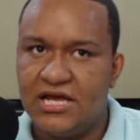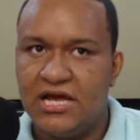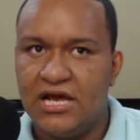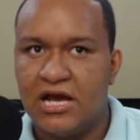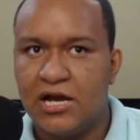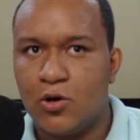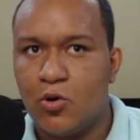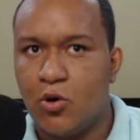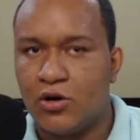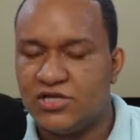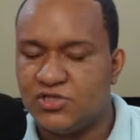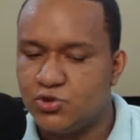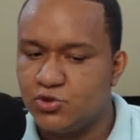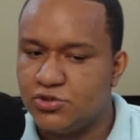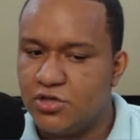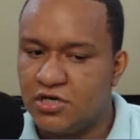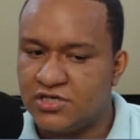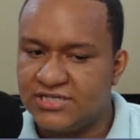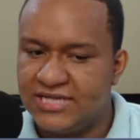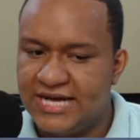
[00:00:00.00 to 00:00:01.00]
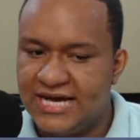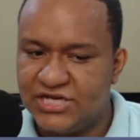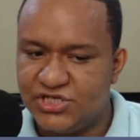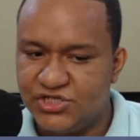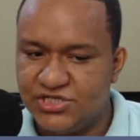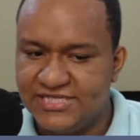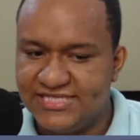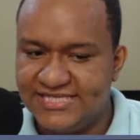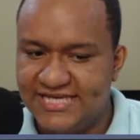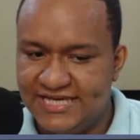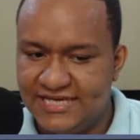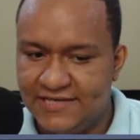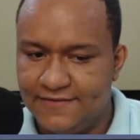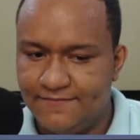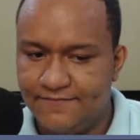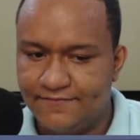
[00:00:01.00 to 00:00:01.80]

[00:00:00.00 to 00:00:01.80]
according to Dr. Ashley Singh.